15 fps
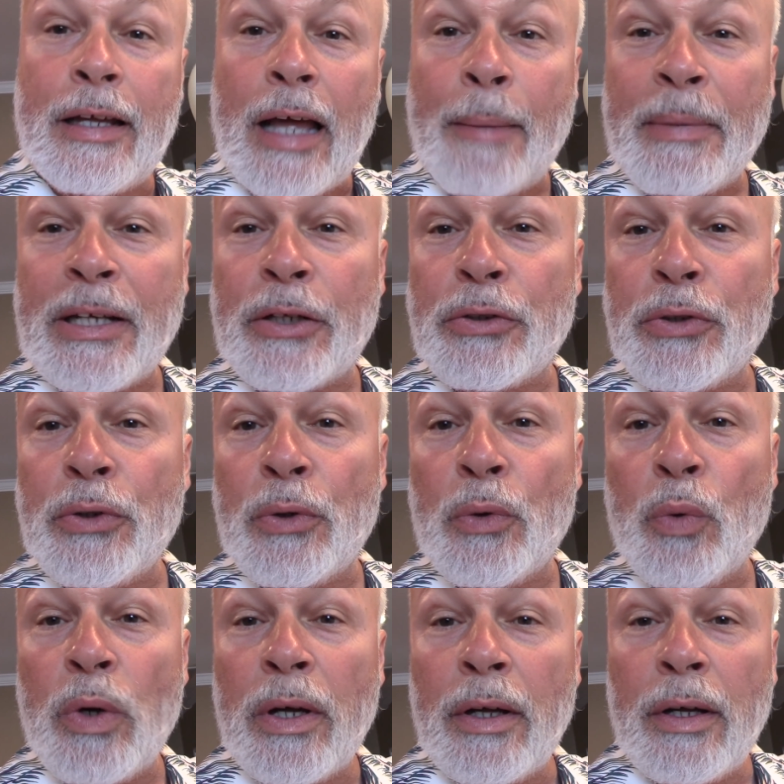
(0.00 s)
I'm going to
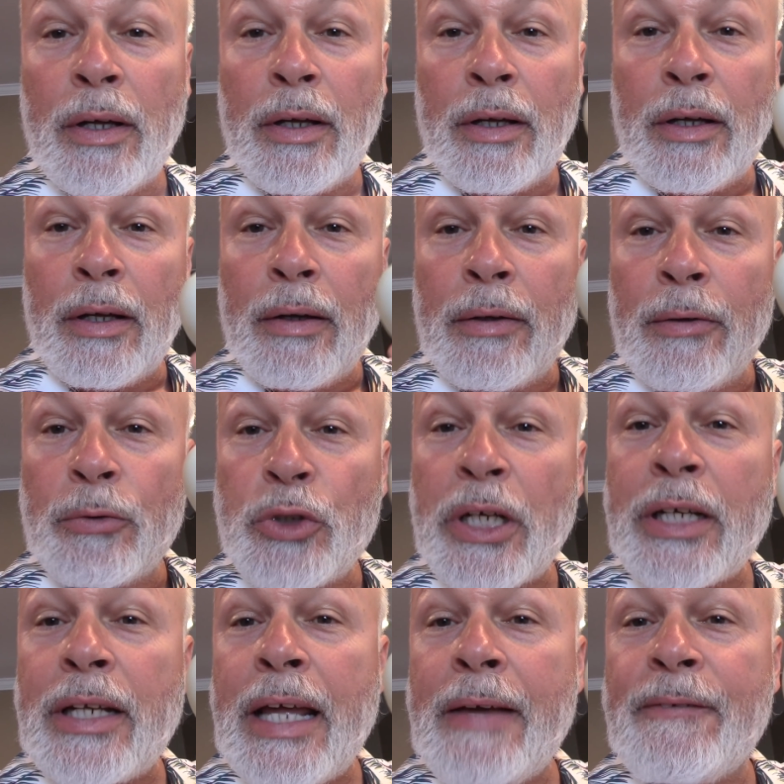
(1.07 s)
do
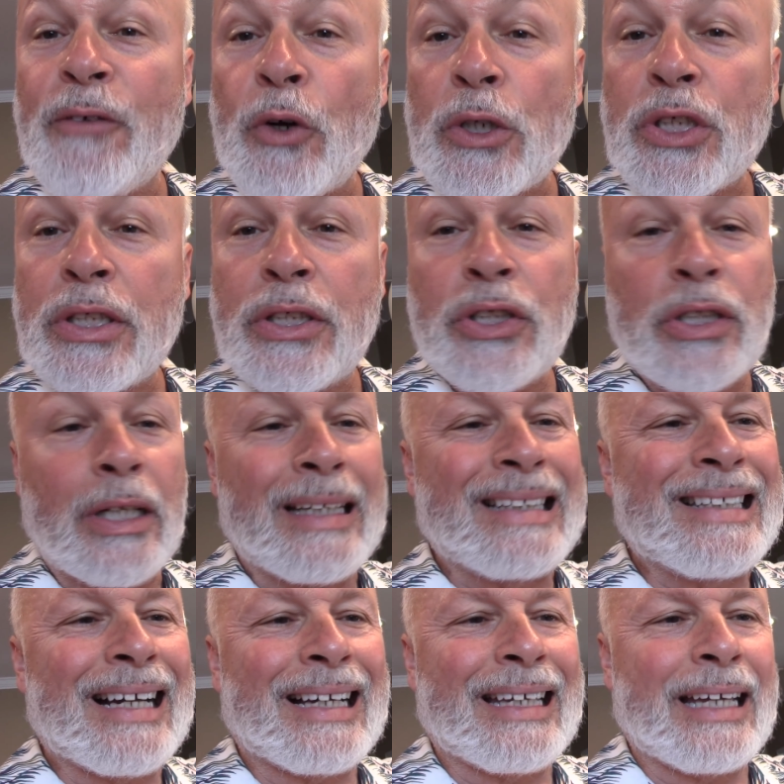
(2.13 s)
chicken egg versus
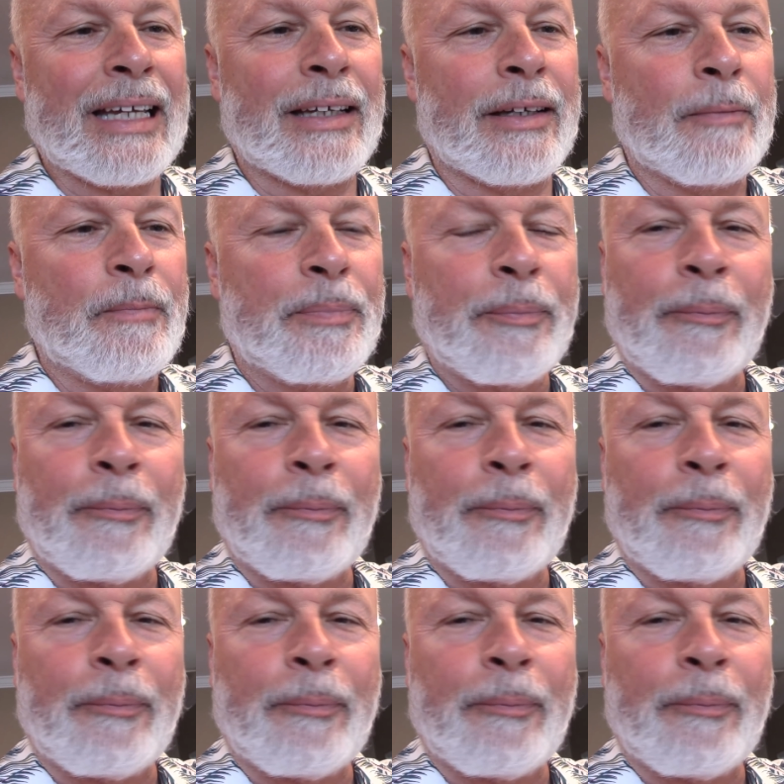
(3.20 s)
duck egg.